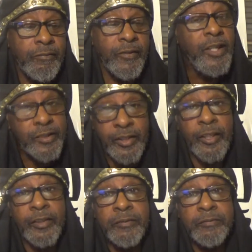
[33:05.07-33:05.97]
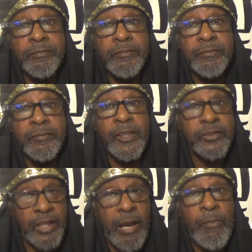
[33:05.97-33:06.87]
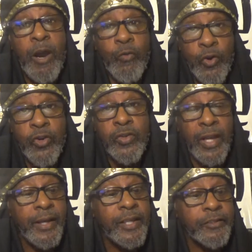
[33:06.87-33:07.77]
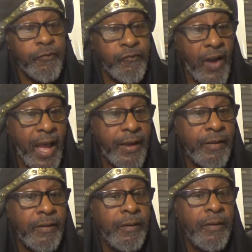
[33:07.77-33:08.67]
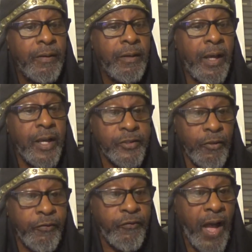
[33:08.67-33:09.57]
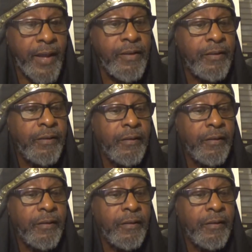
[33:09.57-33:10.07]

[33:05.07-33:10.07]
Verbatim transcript: He said it. Is not my word like as fire, as a fire,